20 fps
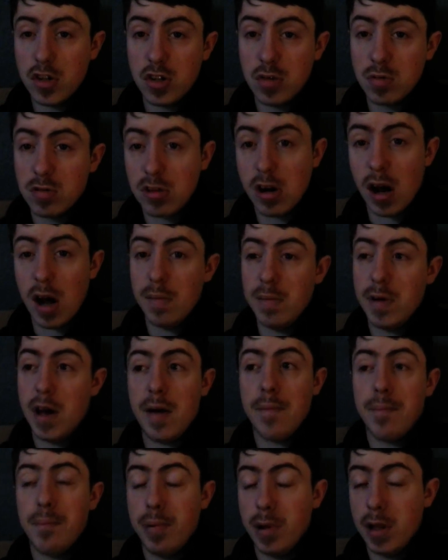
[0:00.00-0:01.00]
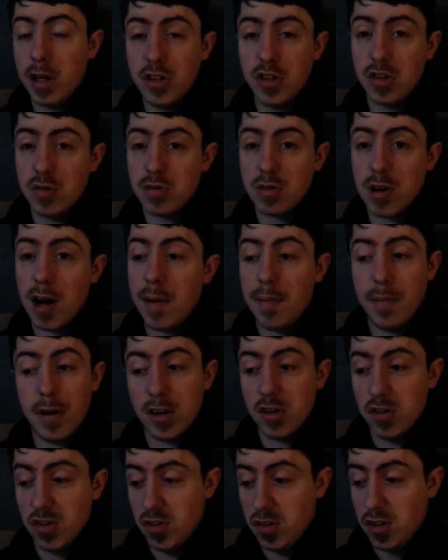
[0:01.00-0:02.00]
subscribed yet, please subscribe,
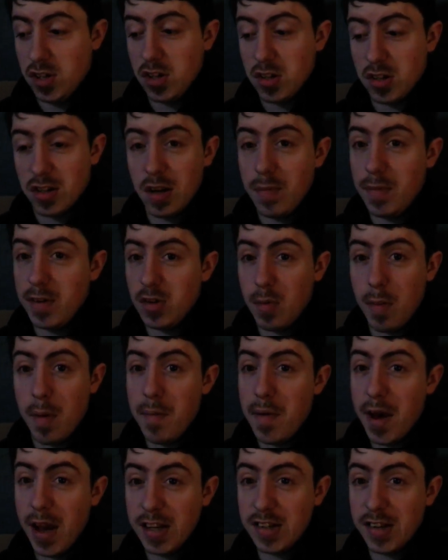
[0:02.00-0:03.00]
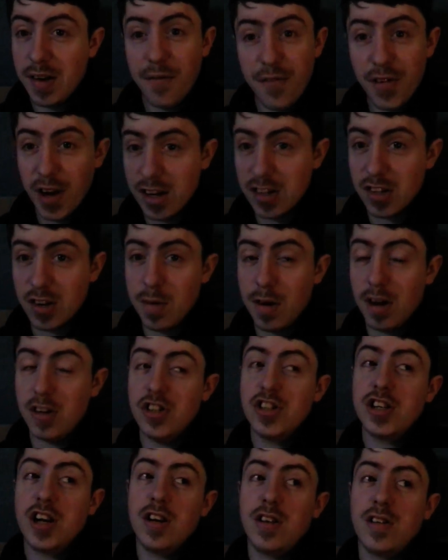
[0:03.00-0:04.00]
because there's going to be some amazing things coming on the
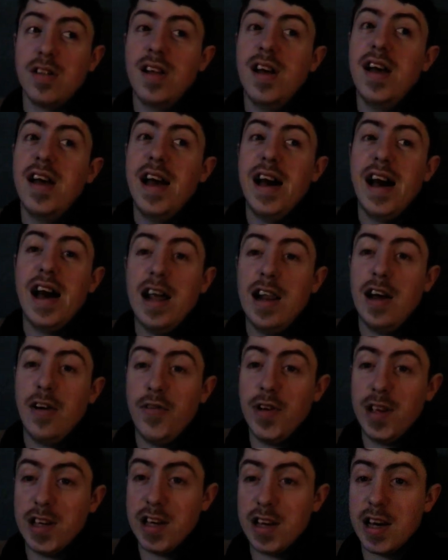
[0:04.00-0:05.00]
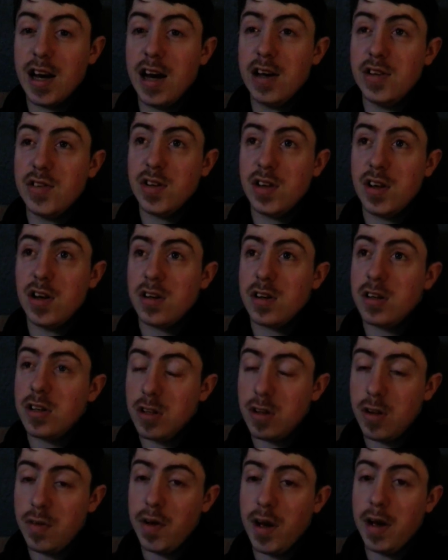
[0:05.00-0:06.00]
channel, and I think you guys are going
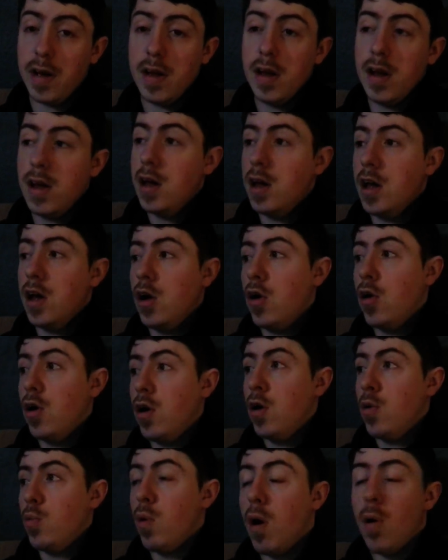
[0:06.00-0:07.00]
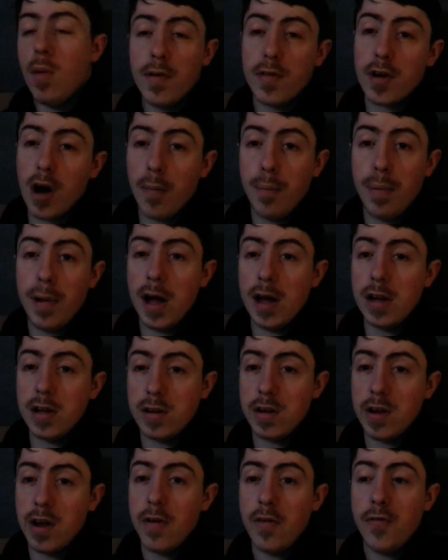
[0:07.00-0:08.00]
to love it. What we've got
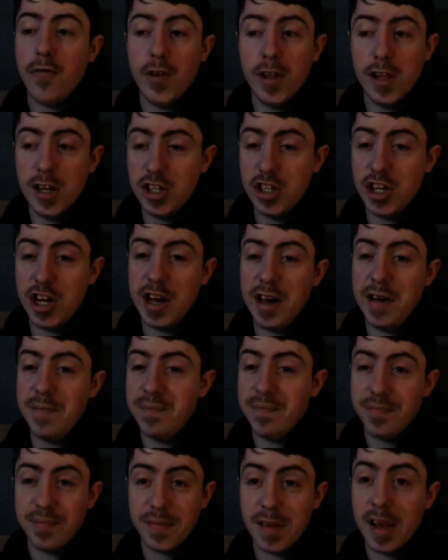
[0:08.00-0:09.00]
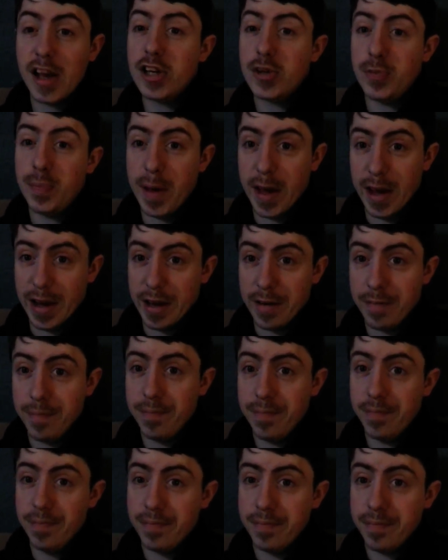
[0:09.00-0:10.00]
planned for this year is big.
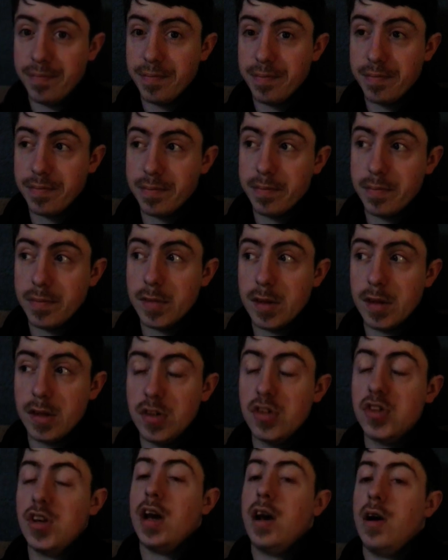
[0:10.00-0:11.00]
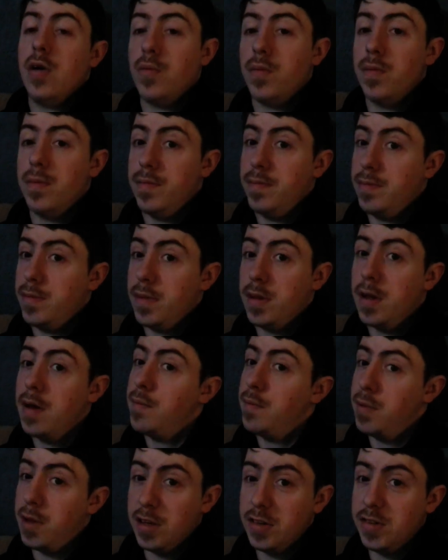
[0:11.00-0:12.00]
So,
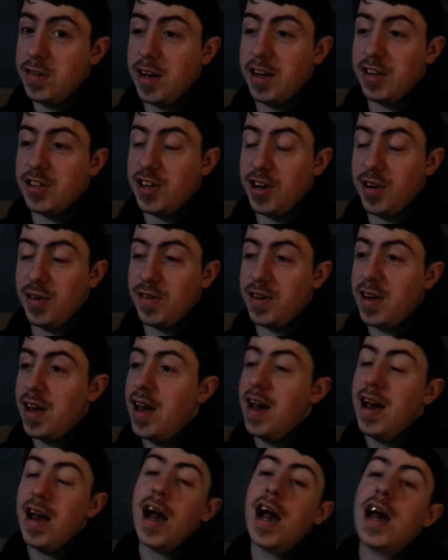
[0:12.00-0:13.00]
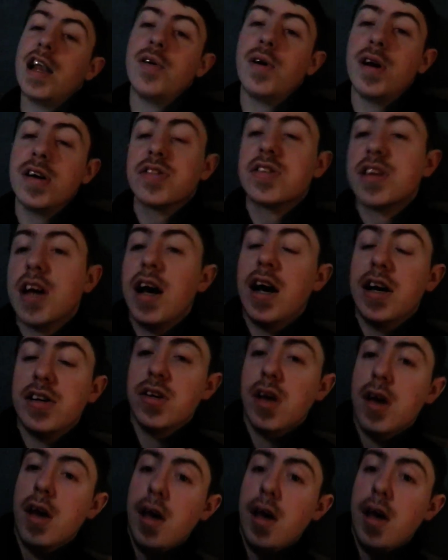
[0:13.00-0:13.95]
please stay tuned. Anyways, guys,